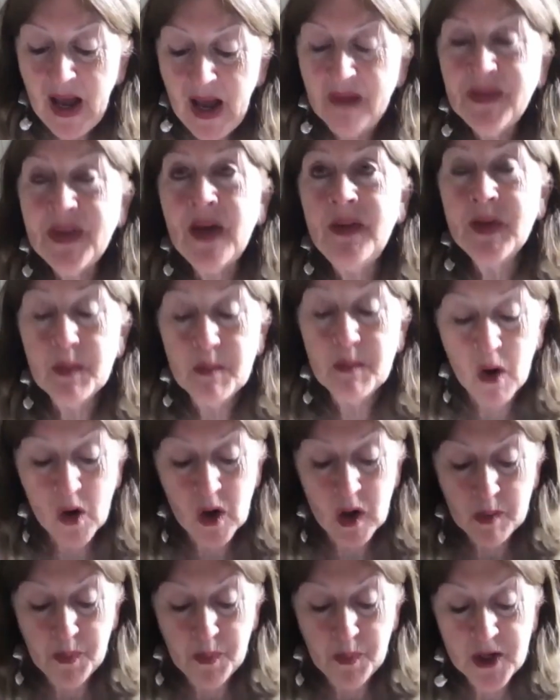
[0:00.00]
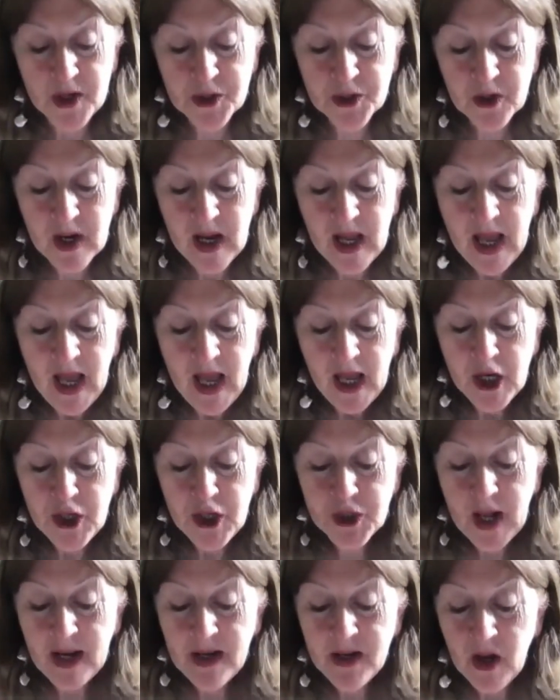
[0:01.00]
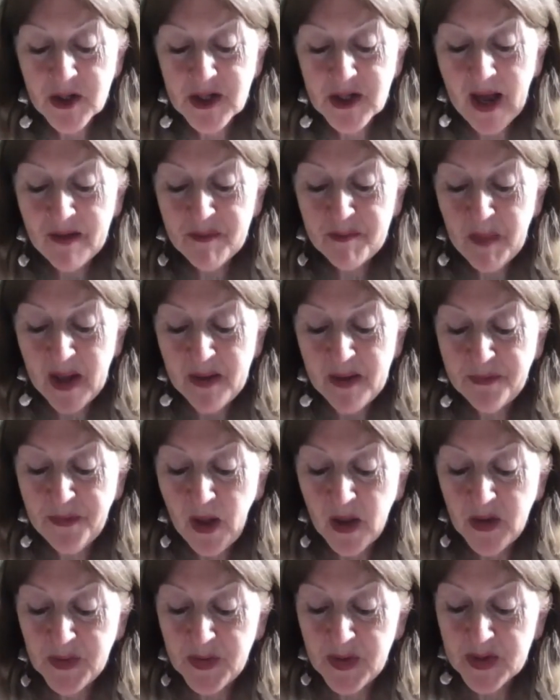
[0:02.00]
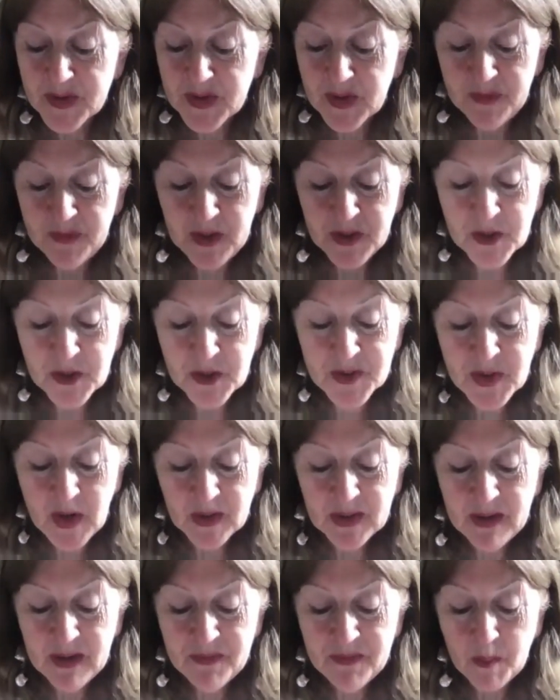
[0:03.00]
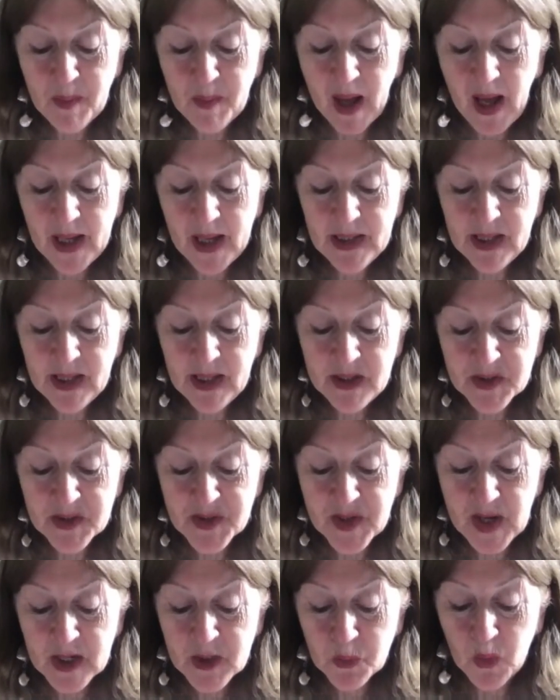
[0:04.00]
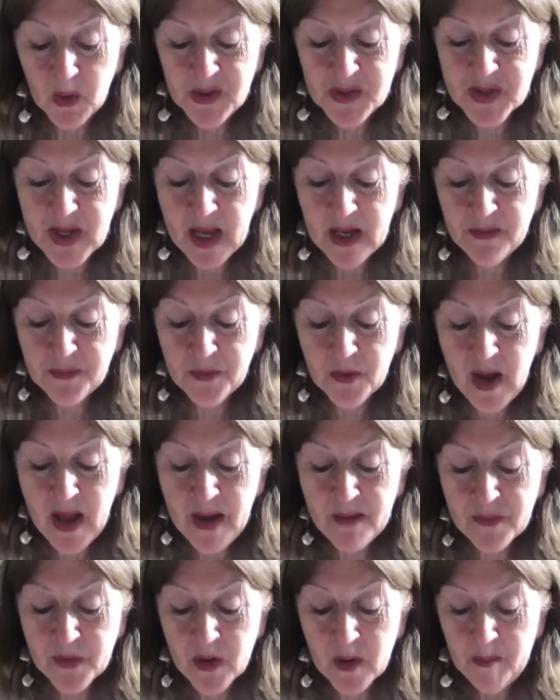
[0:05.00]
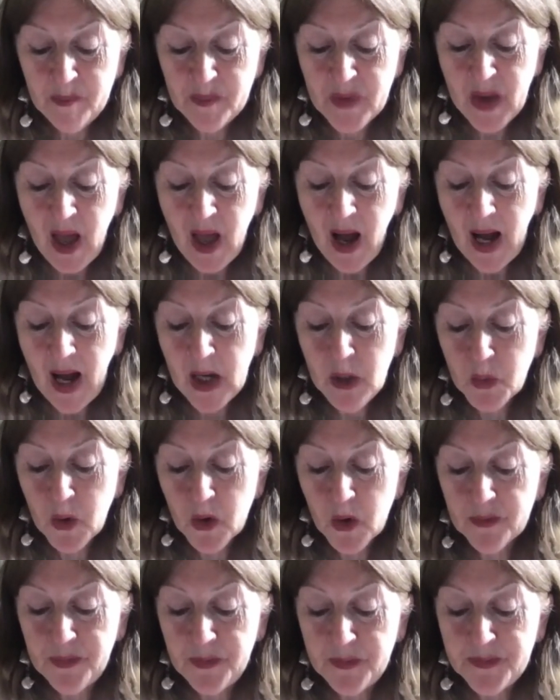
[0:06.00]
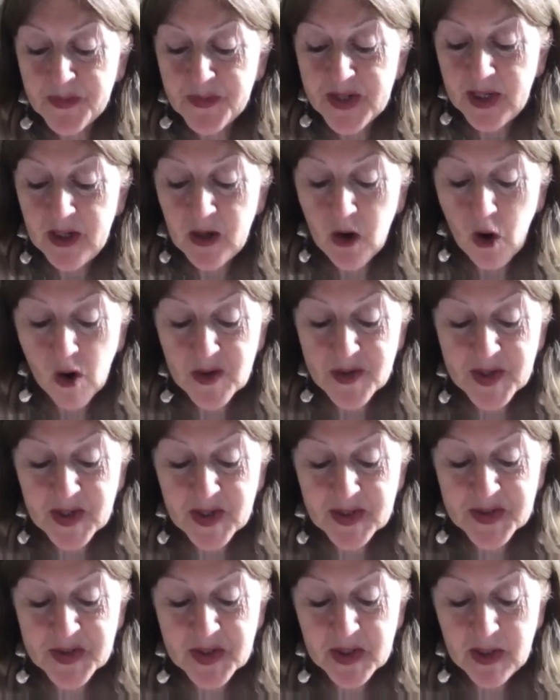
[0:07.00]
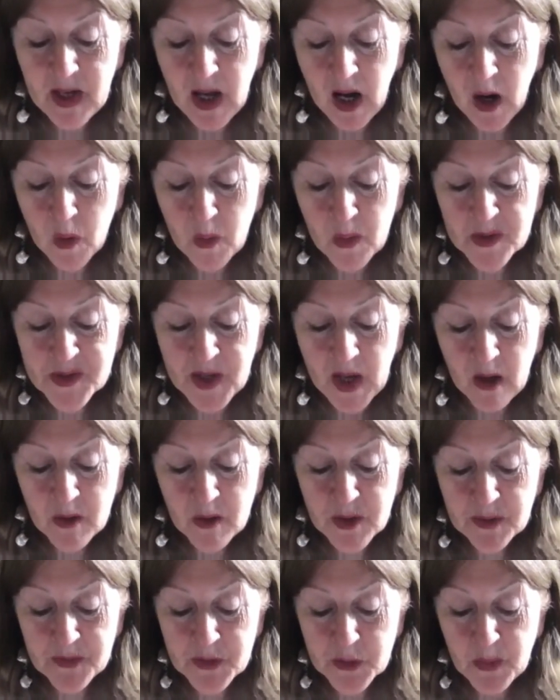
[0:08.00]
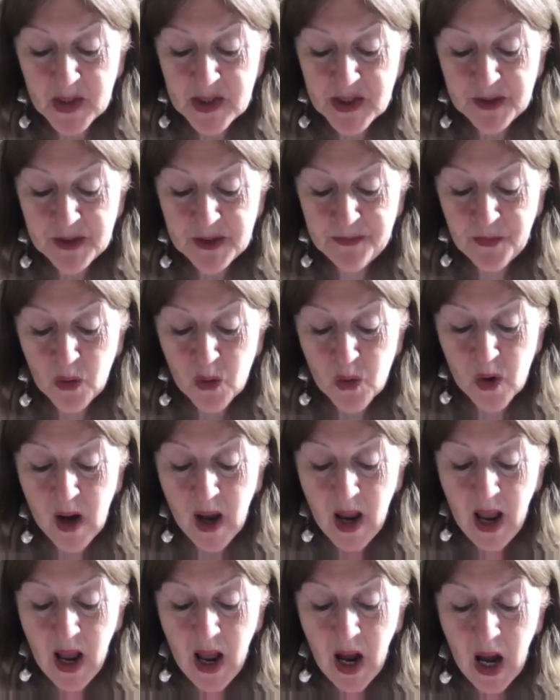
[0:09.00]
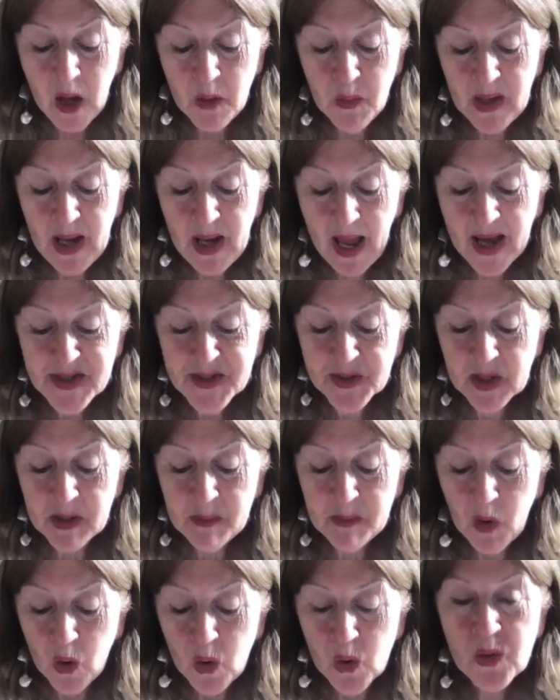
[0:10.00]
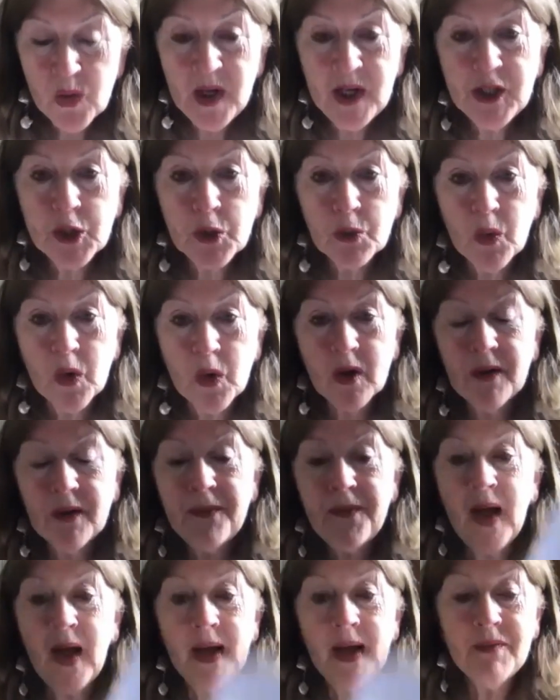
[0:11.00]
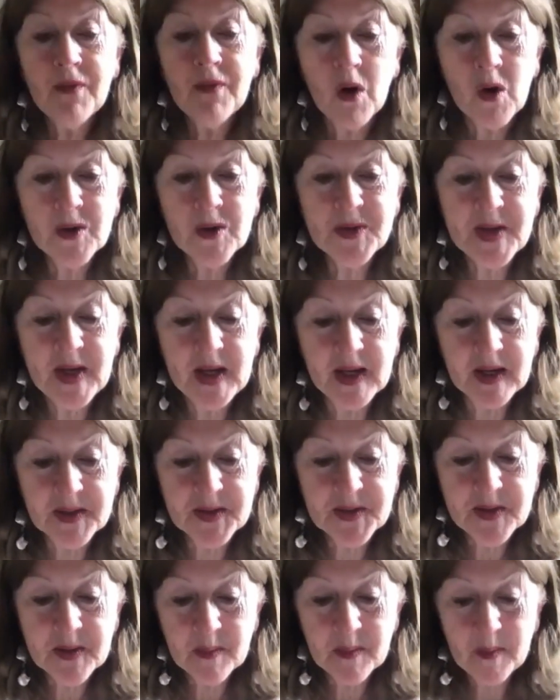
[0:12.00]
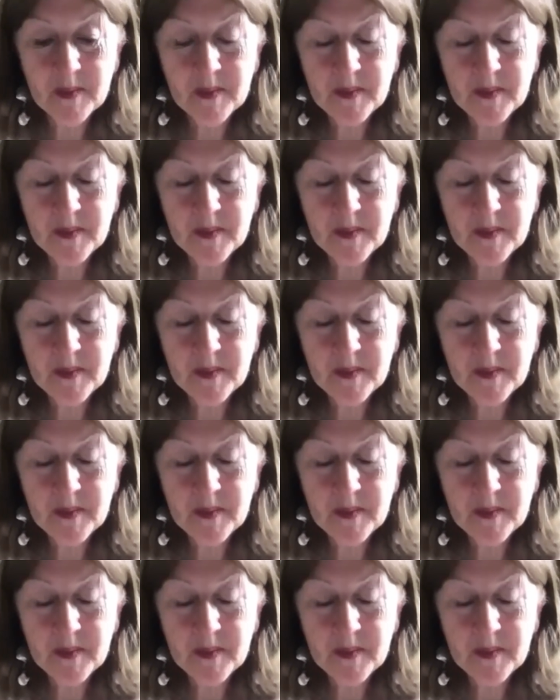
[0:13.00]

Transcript: And then the moral pressure. "He shall not have my fondness if he does not give up idleness at once and forever. I work 15 or 16 hours out of 24. I will ask him only to work 5 or 6.